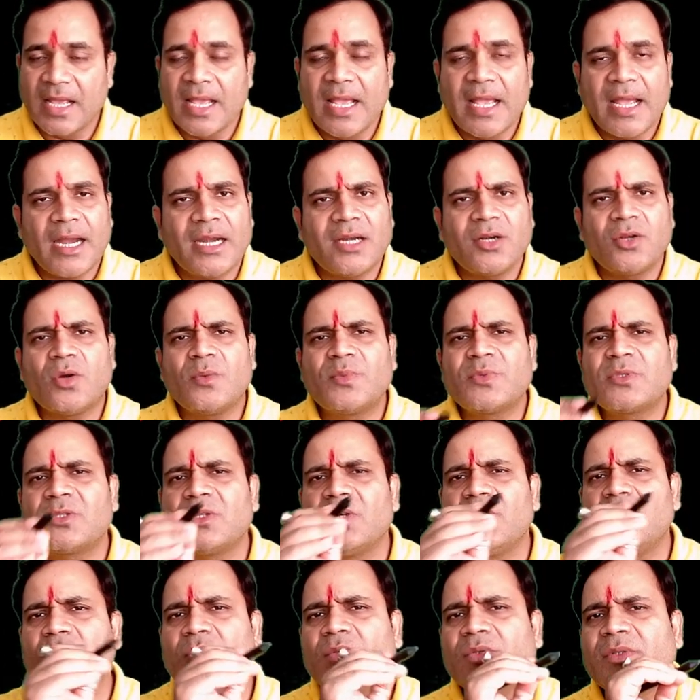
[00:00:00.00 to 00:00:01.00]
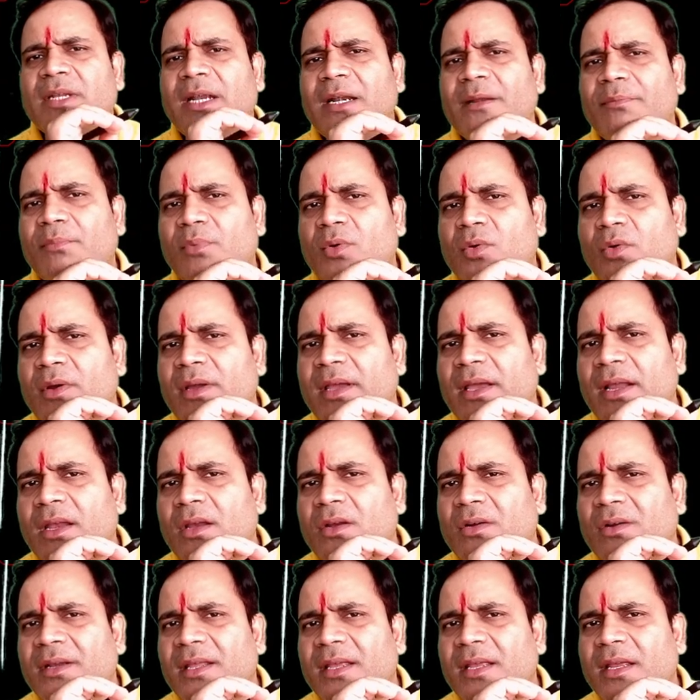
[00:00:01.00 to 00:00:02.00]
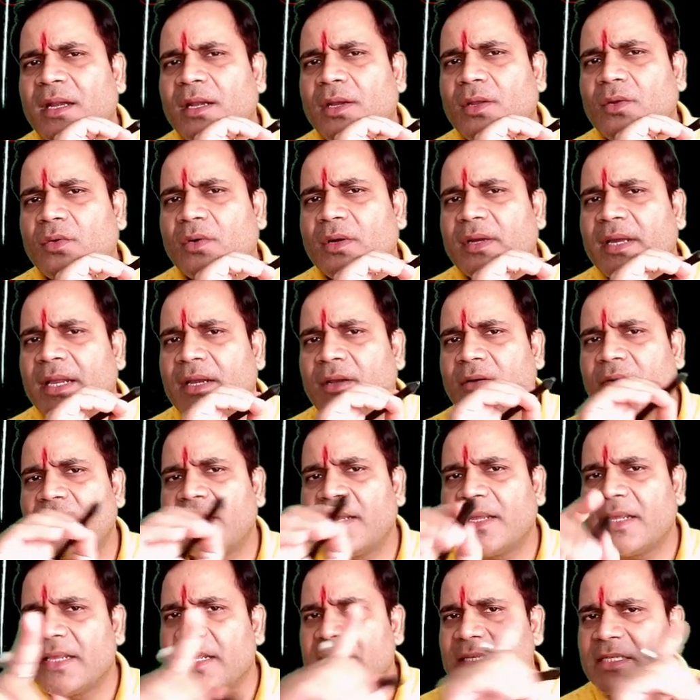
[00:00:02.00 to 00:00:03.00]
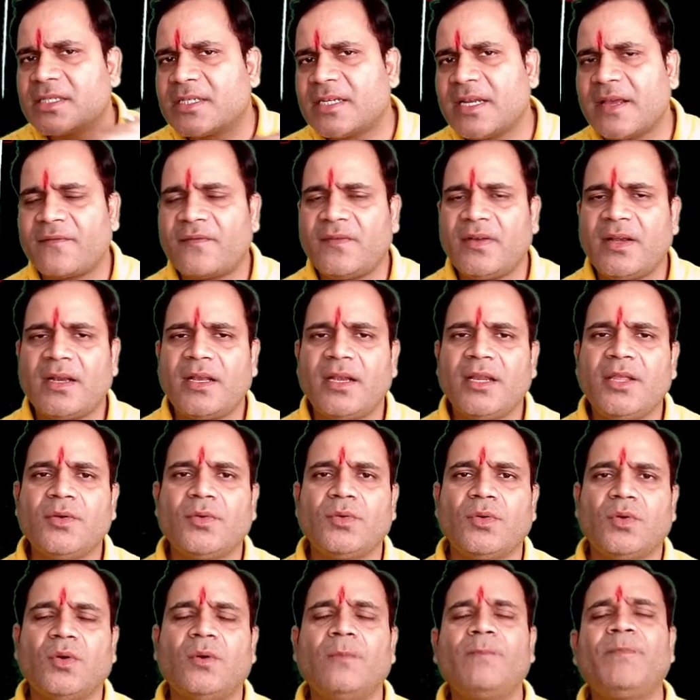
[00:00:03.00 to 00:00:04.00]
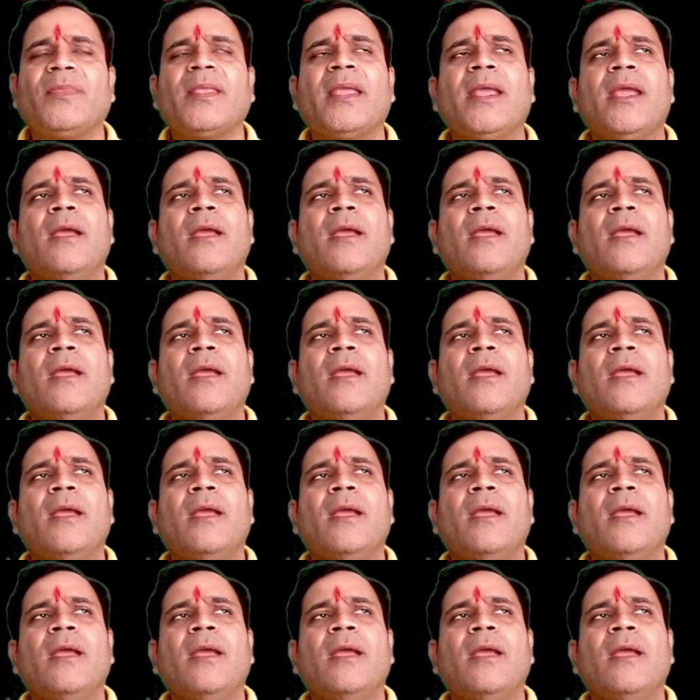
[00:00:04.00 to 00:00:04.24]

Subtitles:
And hope so you know that prokaryotic and eukaryotic. Yes, definitely you know.